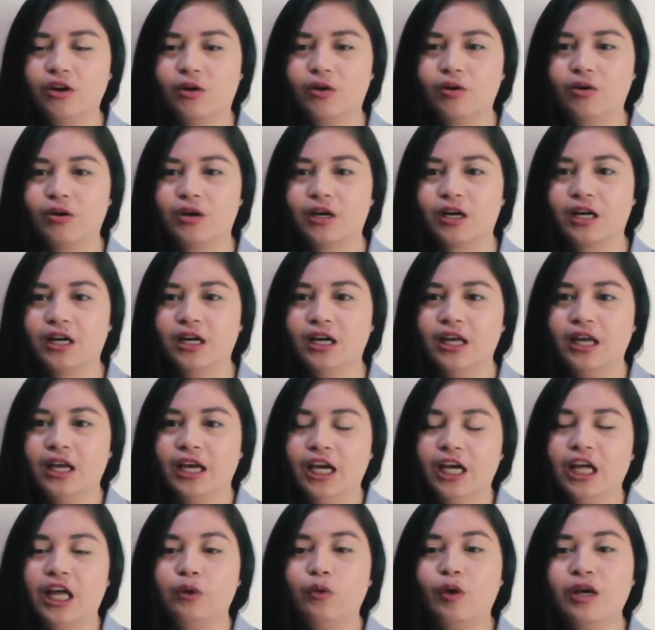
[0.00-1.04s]
or
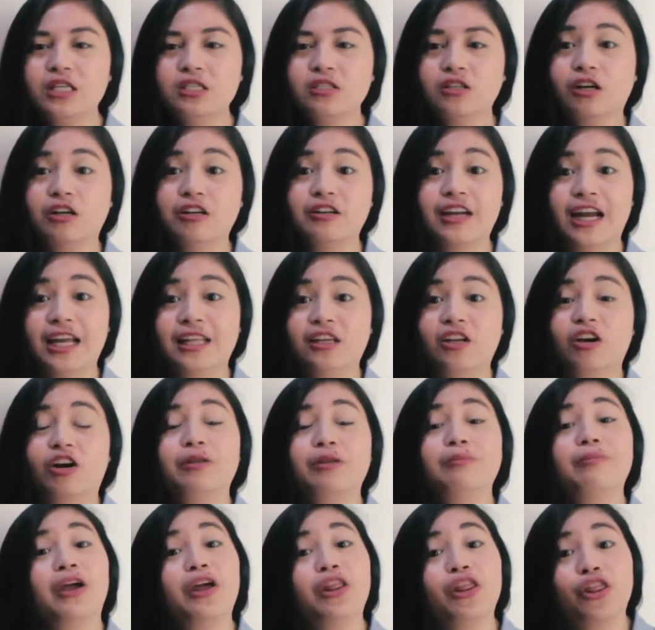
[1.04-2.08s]
it was already on
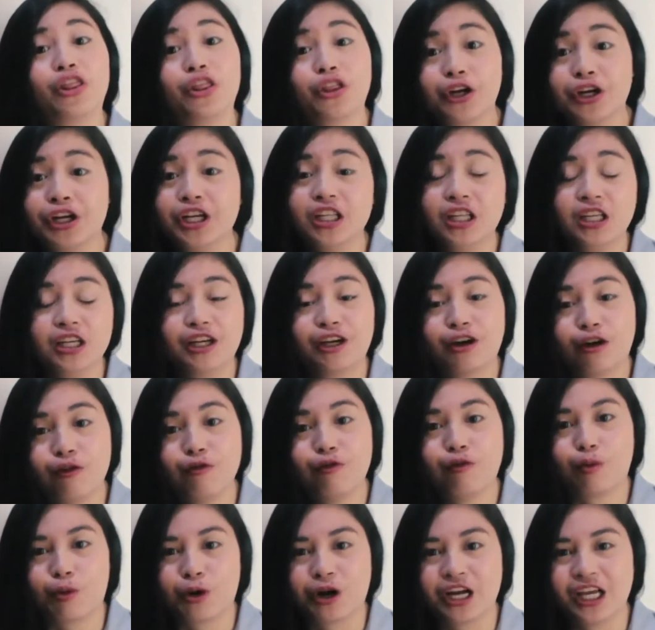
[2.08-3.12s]
my third year of
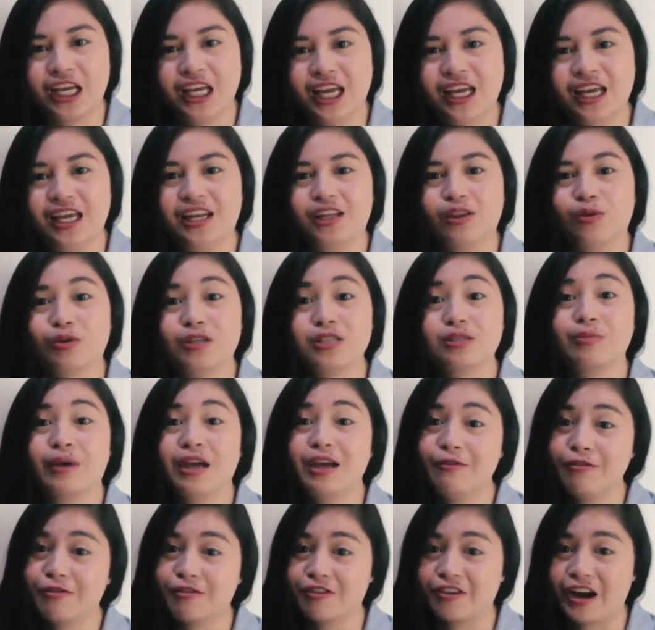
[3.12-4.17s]
working, and it was my
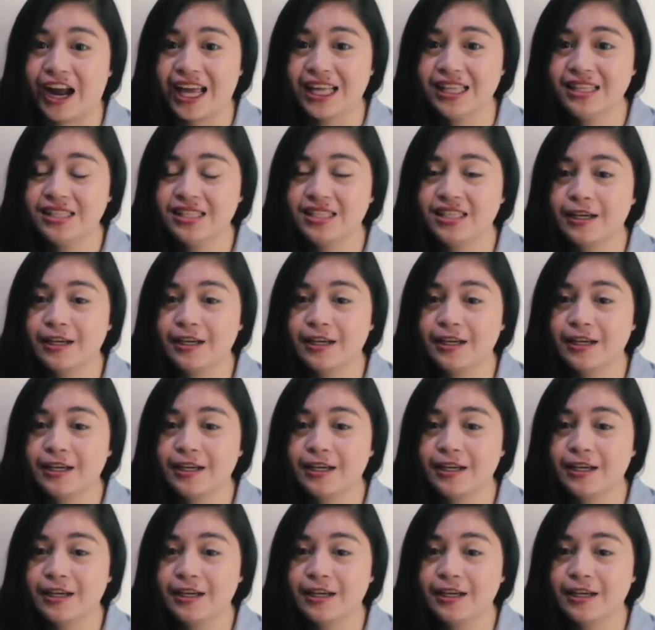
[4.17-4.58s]
friend